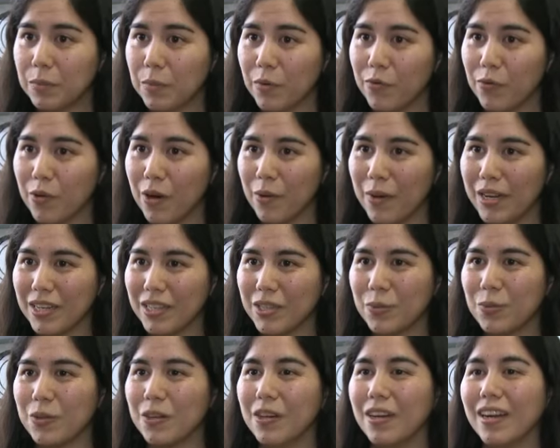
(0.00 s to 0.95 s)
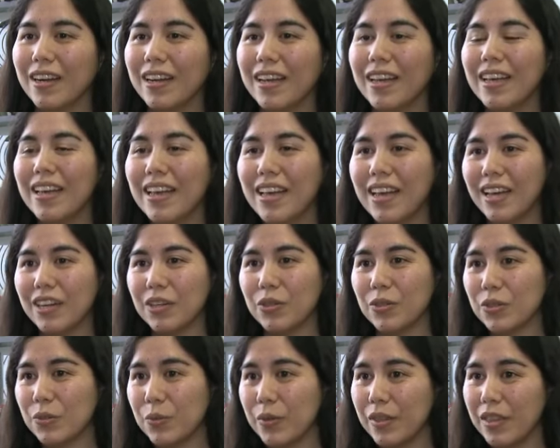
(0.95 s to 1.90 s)
before I went to work and
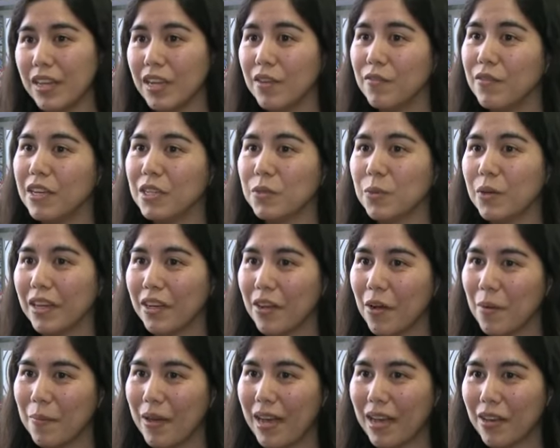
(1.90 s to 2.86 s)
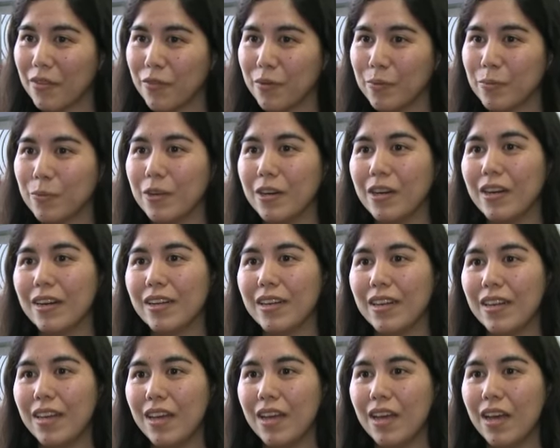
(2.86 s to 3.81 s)
also in the evenings when I got back from
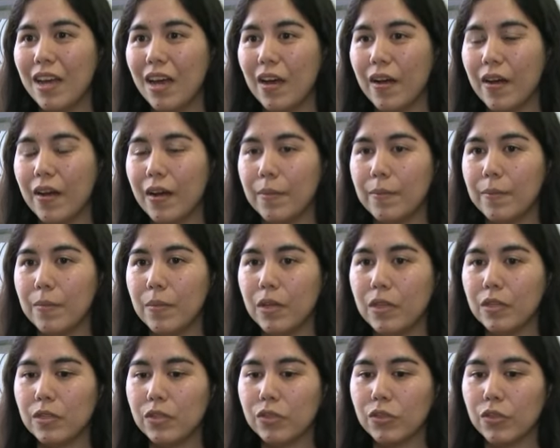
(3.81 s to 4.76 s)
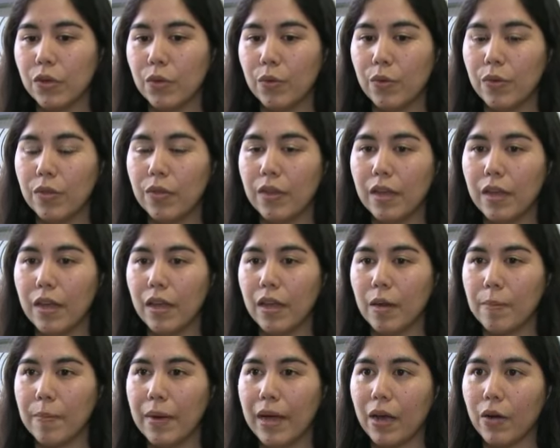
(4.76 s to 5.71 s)
work. So
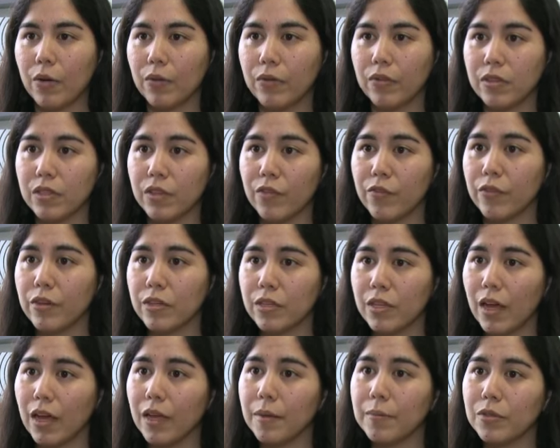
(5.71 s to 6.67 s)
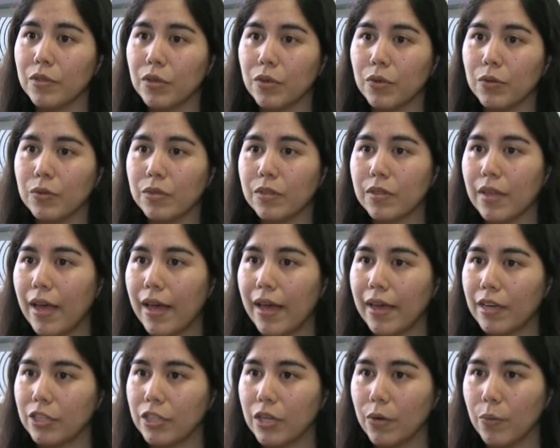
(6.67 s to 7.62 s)
thinking about the different time zones, that
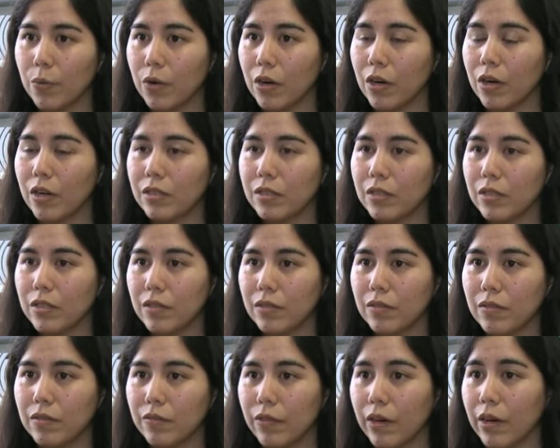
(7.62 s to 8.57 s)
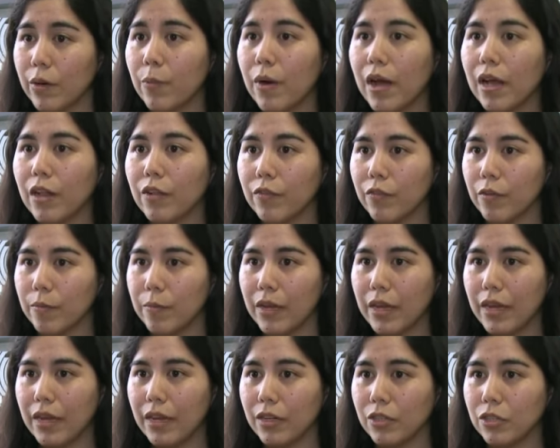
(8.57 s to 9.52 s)
actually worked very well for
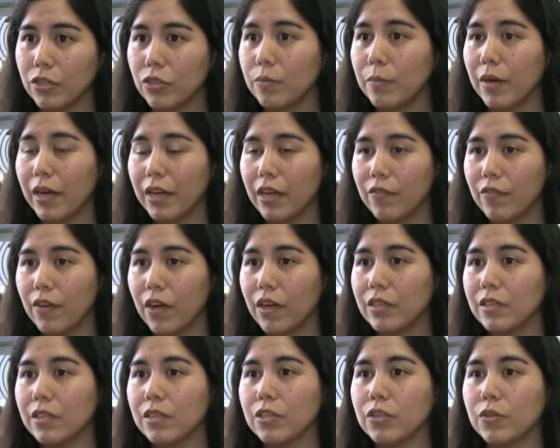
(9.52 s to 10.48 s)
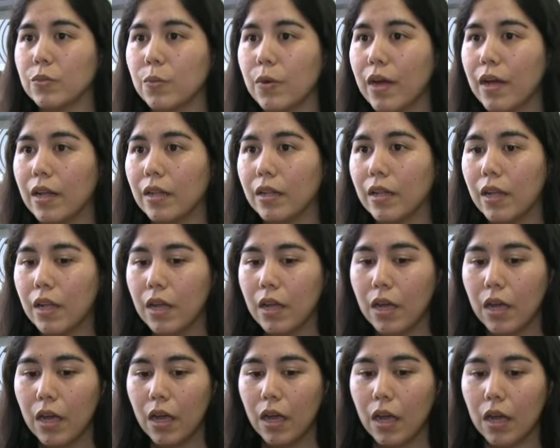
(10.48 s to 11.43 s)
me and to my advantage as well,
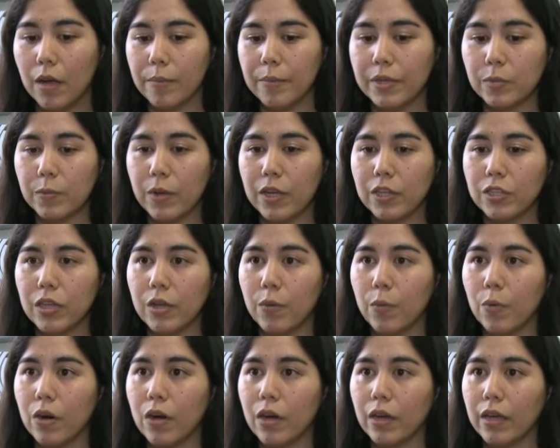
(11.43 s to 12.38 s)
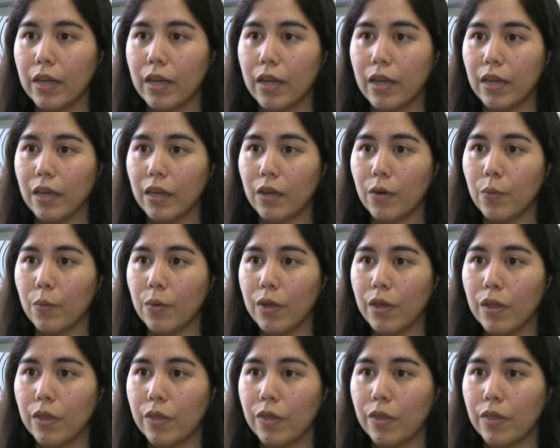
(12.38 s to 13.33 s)
especially working
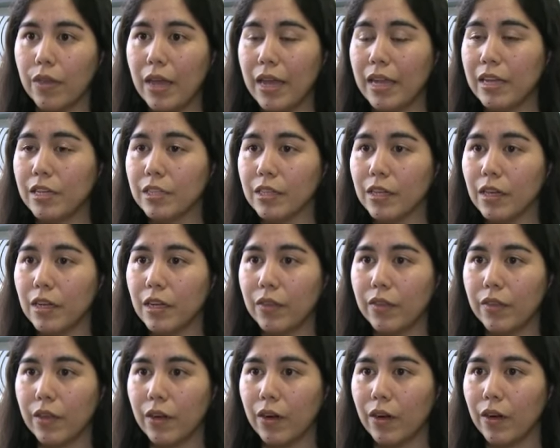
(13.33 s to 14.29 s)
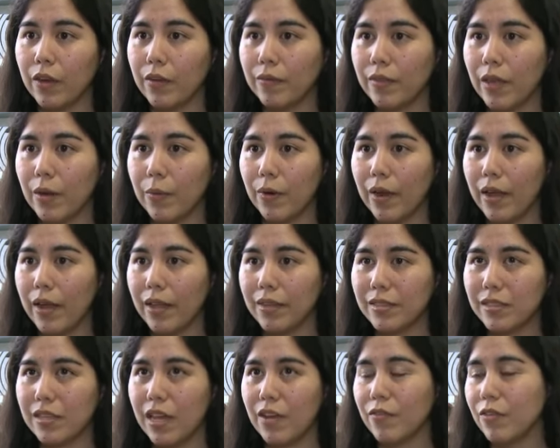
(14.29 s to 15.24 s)
with Asia. They were
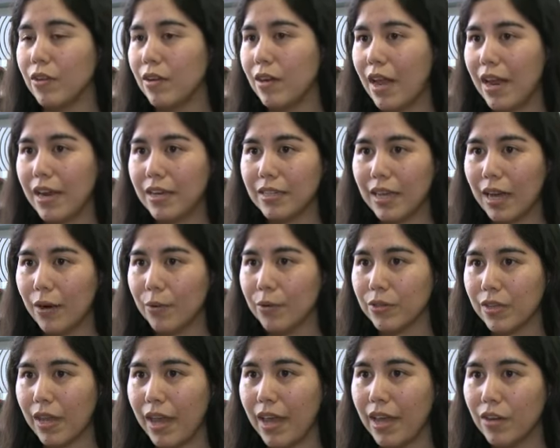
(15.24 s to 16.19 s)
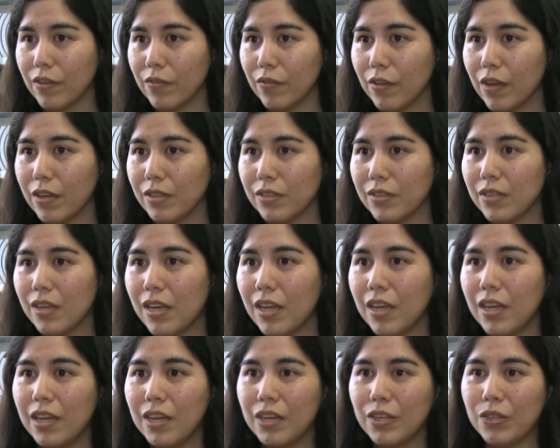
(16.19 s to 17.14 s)
7-8 hours ahead of us.
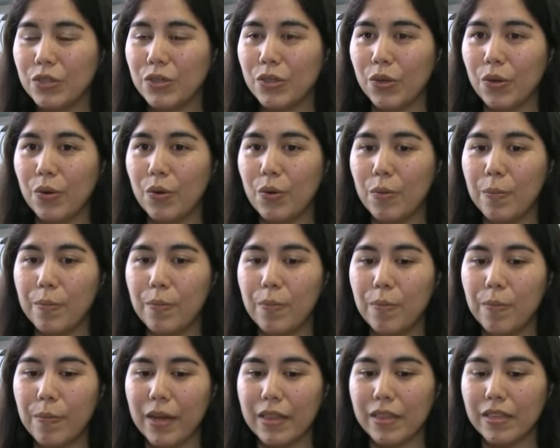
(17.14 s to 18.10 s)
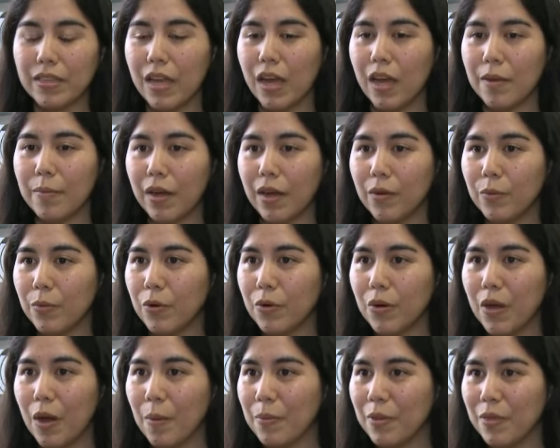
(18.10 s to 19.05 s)
So by the time I
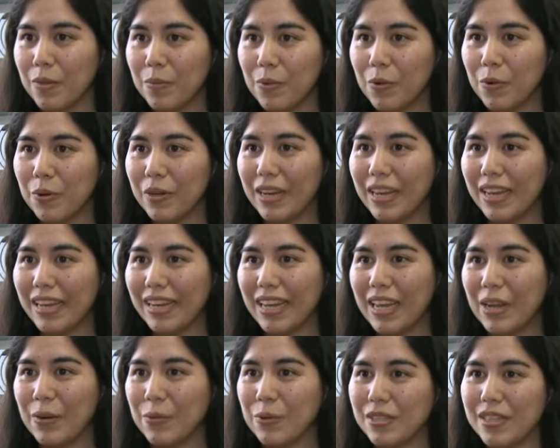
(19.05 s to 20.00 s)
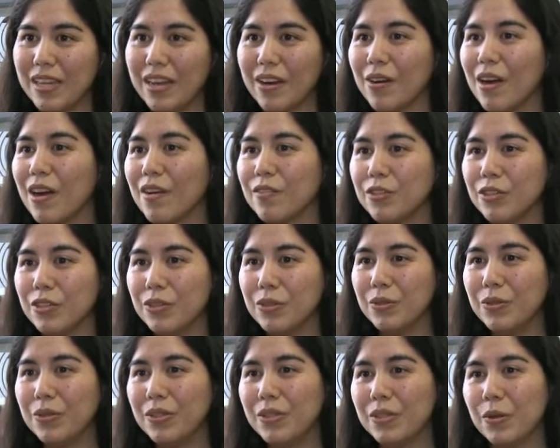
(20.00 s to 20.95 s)
woke up in the morning, it was their
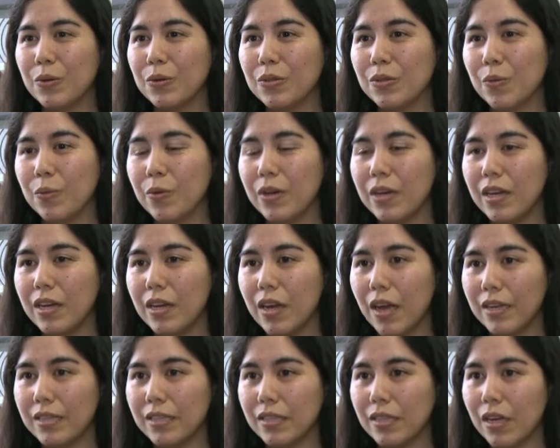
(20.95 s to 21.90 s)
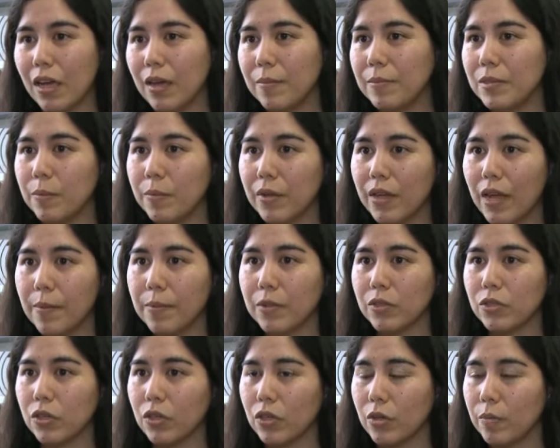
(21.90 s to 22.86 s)
afternoon. So it was a really nice time to be
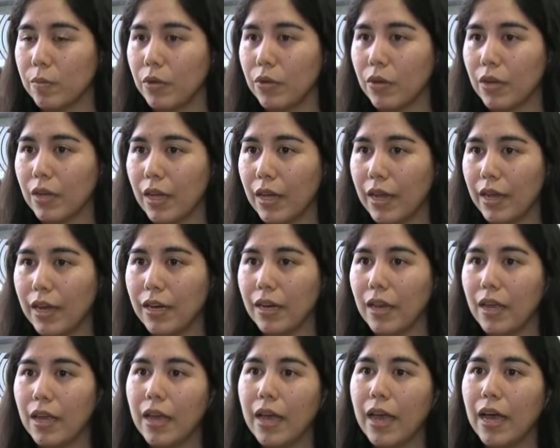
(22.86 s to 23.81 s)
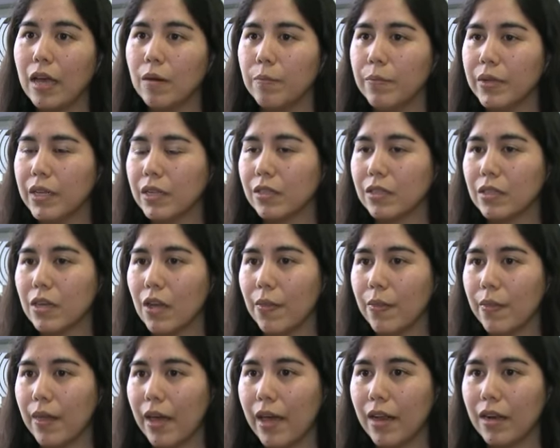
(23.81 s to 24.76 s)
able to communicate and build
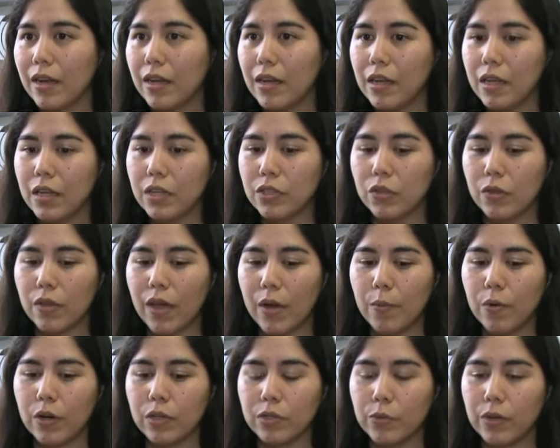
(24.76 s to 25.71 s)
on that. So that worked